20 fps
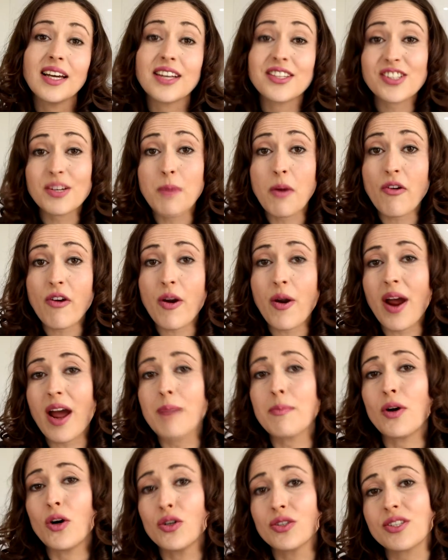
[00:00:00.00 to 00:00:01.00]
And tomorrow
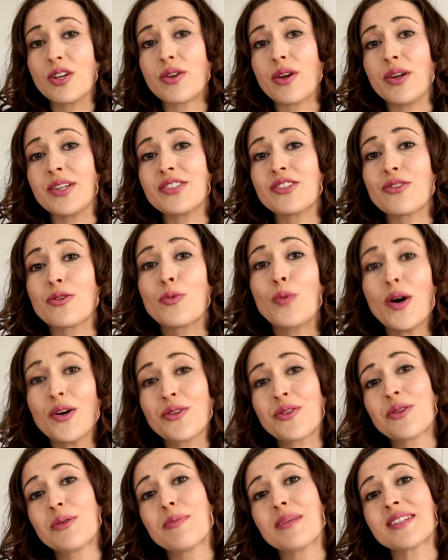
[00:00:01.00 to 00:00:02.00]
I'm also going to the
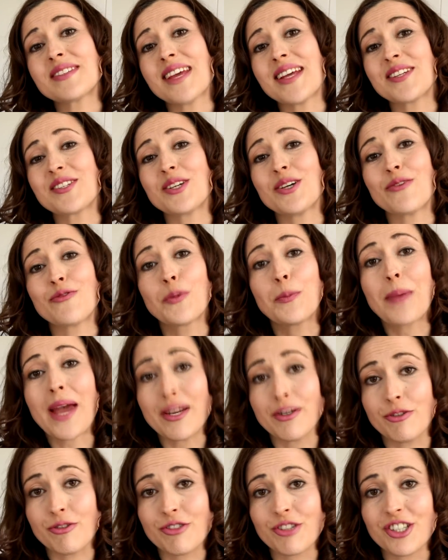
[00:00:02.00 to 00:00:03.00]
Waltham Centre for
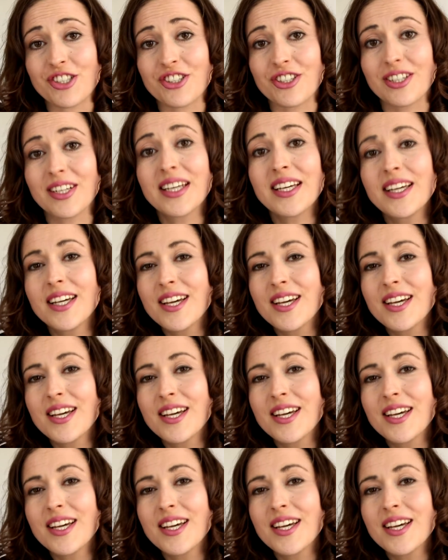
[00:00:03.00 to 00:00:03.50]
Pet Nutrition,